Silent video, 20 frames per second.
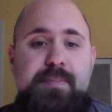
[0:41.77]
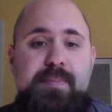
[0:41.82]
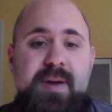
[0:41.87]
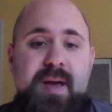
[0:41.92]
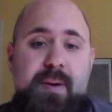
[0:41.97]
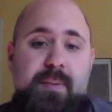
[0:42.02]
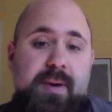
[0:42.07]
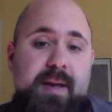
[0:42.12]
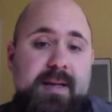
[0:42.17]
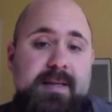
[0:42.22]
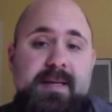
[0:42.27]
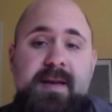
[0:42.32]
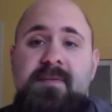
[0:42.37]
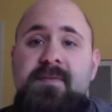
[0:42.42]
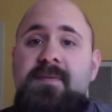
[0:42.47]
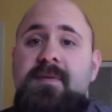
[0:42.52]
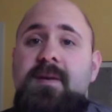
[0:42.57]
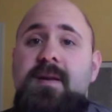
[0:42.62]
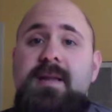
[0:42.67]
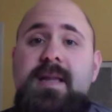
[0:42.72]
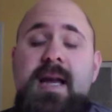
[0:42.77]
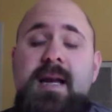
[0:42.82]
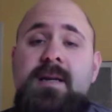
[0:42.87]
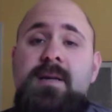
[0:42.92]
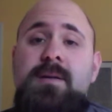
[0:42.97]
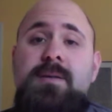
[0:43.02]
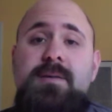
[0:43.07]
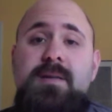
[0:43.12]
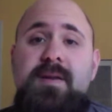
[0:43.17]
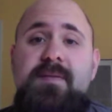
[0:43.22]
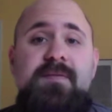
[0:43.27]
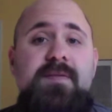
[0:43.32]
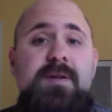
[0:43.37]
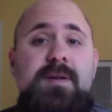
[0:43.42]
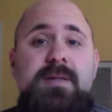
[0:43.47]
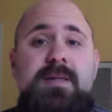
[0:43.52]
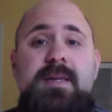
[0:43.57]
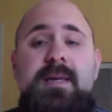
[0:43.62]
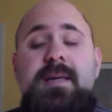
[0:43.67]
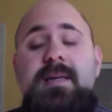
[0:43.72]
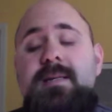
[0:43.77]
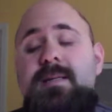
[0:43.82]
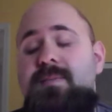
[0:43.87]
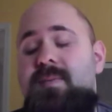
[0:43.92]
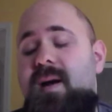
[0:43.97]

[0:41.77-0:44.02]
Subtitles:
Yeah, we had technical difficulties.